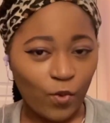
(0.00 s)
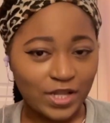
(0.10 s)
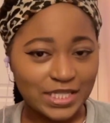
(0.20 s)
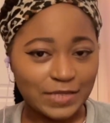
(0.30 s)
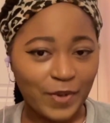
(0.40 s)

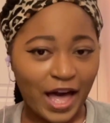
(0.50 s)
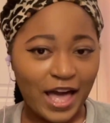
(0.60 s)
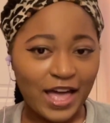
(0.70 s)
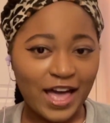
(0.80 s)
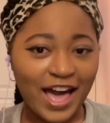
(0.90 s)
one
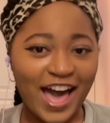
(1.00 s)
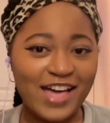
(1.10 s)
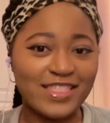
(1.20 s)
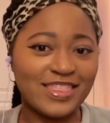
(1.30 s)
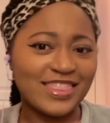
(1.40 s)
spot.
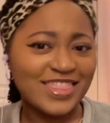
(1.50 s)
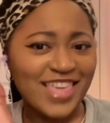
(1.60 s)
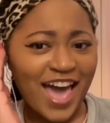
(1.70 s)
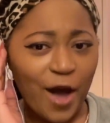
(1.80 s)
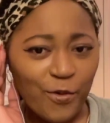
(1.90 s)

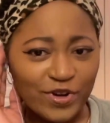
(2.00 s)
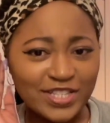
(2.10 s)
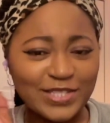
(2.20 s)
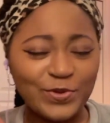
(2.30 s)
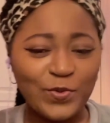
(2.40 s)
That
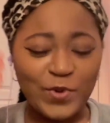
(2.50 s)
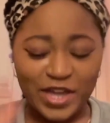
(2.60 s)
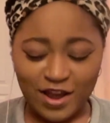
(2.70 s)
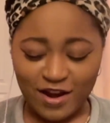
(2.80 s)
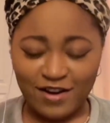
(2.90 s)
was
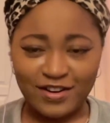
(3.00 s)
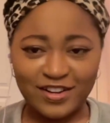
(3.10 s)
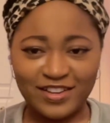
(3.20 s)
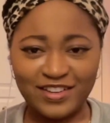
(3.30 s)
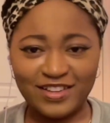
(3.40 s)

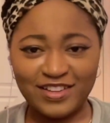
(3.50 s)
weird.